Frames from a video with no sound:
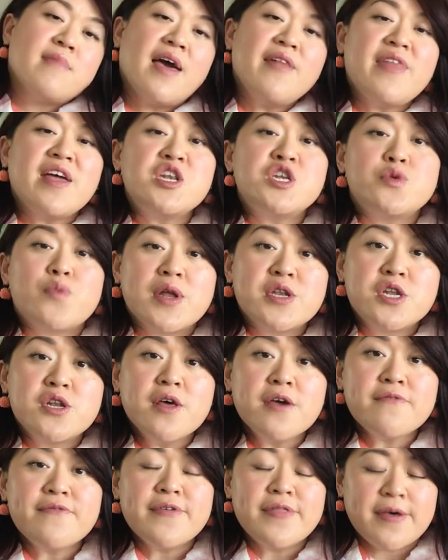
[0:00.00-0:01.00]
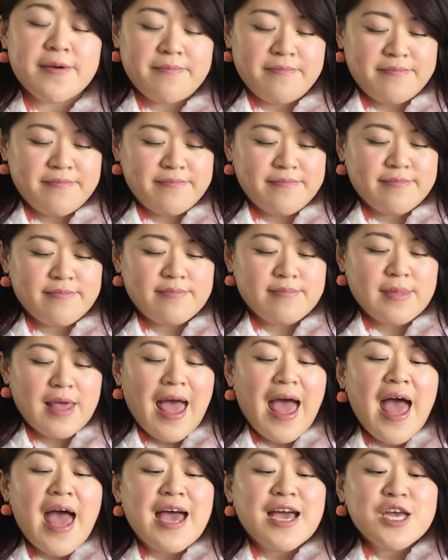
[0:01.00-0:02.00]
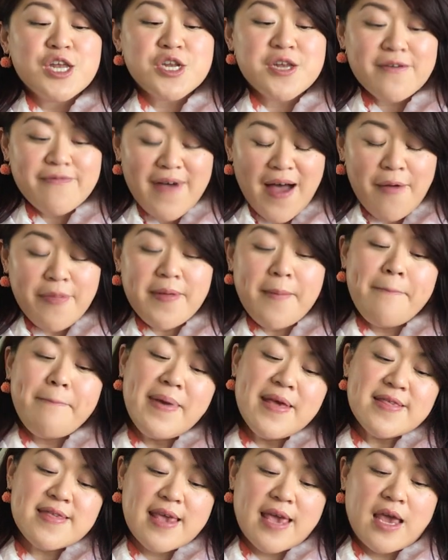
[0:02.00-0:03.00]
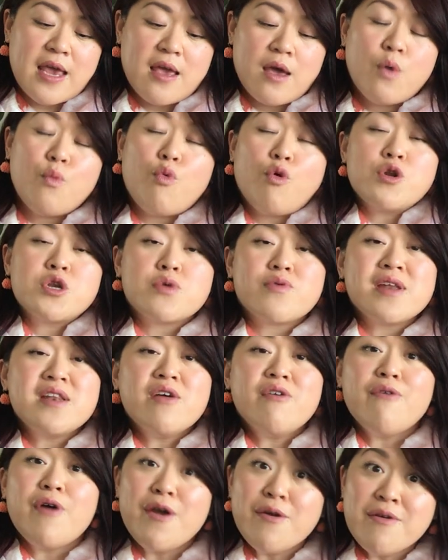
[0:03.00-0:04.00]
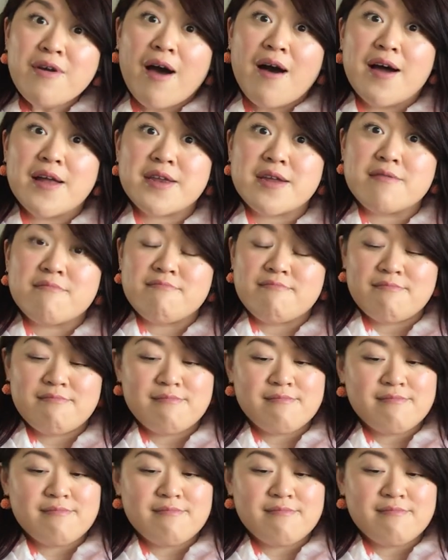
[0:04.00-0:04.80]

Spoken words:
And then she went to look for them. She found them busy watering their own garden.